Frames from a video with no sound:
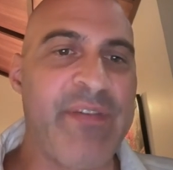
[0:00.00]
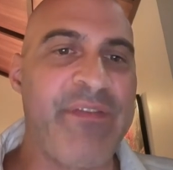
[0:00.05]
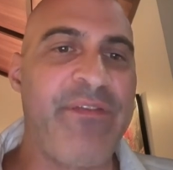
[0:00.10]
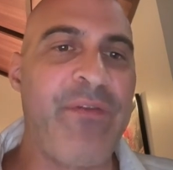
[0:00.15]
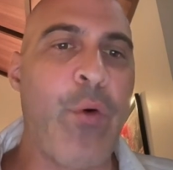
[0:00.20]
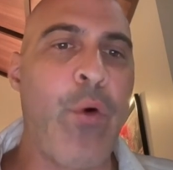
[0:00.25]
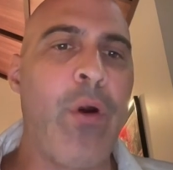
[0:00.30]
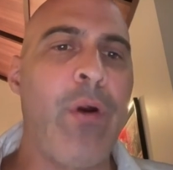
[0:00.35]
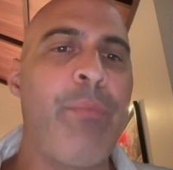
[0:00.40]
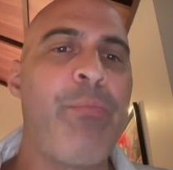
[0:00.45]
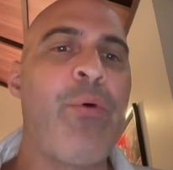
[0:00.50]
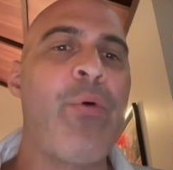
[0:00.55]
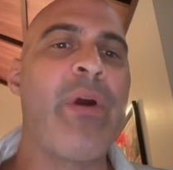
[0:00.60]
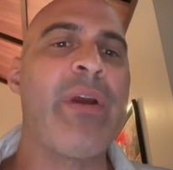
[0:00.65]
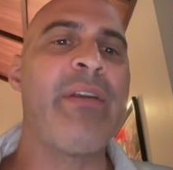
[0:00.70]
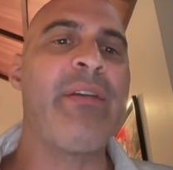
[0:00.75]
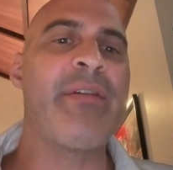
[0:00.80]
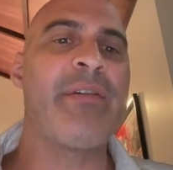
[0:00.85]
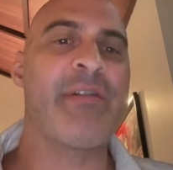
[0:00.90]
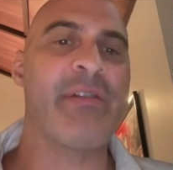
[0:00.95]

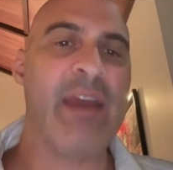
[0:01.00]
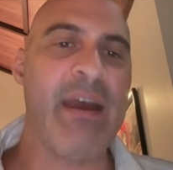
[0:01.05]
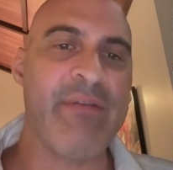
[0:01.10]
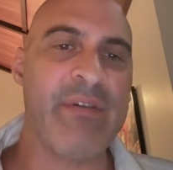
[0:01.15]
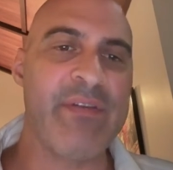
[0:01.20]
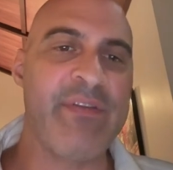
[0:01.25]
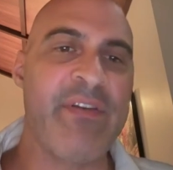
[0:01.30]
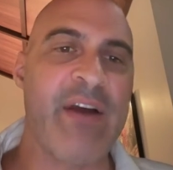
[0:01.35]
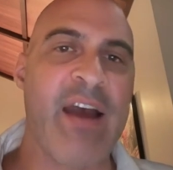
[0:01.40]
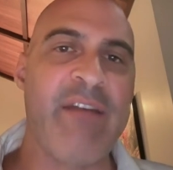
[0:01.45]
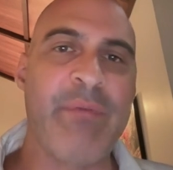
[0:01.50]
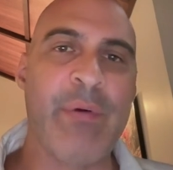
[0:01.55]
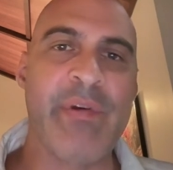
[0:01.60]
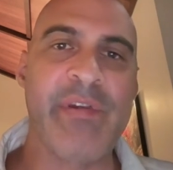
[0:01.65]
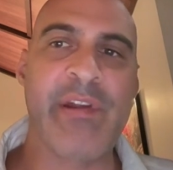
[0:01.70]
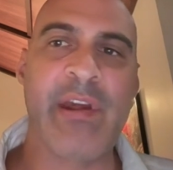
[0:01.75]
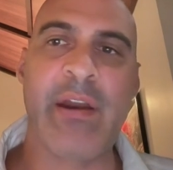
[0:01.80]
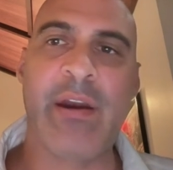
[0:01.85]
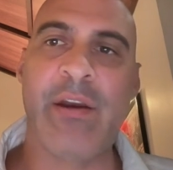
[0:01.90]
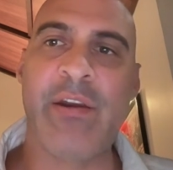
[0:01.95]

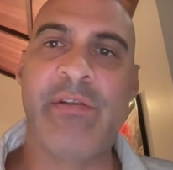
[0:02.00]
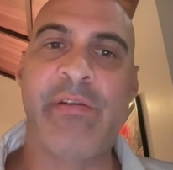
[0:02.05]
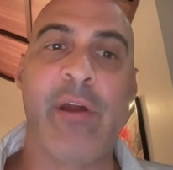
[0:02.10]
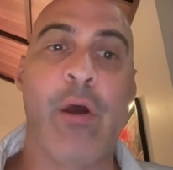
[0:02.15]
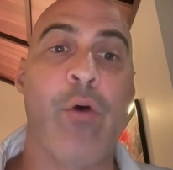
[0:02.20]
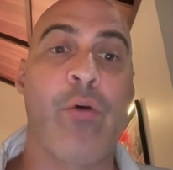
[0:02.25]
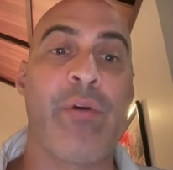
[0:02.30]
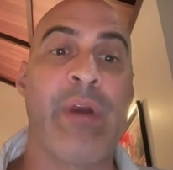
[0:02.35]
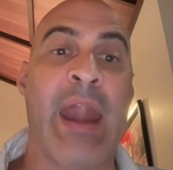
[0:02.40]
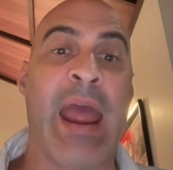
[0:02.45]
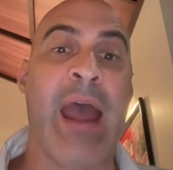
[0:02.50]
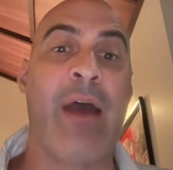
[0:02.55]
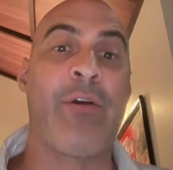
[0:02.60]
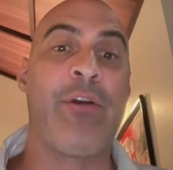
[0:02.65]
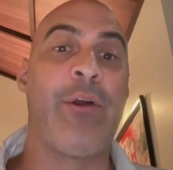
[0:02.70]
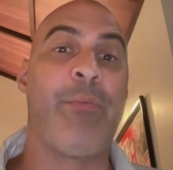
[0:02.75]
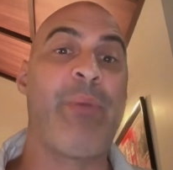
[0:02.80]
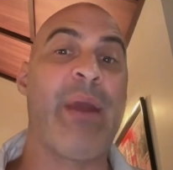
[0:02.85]
4.75%. So now you're